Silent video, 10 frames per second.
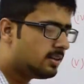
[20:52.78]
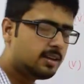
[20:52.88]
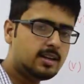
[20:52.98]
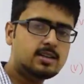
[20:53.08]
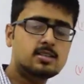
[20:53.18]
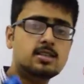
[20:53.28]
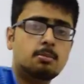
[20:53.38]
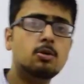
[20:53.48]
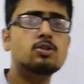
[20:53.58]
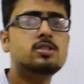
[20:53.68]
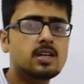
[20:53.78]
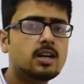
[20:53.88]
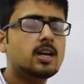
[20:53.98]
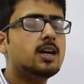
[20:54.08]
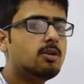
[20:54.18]
it is the most
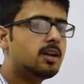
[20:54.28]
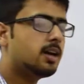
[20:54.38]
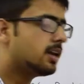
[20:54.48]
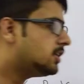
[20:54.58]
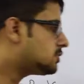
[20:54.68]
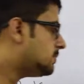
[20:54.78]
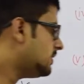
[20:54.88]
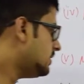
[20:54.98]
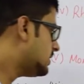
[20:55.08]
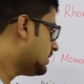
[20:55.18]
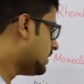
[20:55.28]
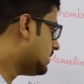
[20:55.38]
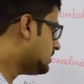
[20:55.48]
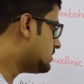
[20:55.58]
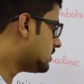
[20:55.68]
irregular arrangement, that
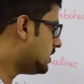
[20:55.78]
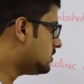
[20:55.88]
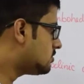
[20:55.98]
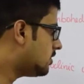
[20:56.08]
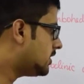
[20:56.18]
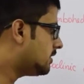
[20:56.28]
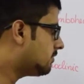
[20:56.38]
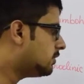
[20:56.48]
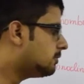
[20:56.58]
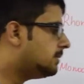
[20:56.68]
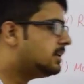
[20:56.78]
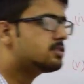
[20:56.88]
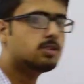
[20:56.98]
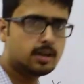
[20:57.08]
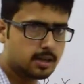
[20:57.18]
is A is not equal to B is
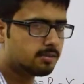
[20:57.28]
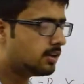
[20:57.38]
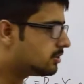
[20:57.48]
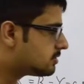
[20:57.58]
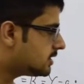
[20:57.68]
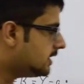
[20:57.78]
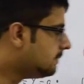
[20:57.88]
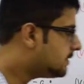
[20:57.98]
not equal to C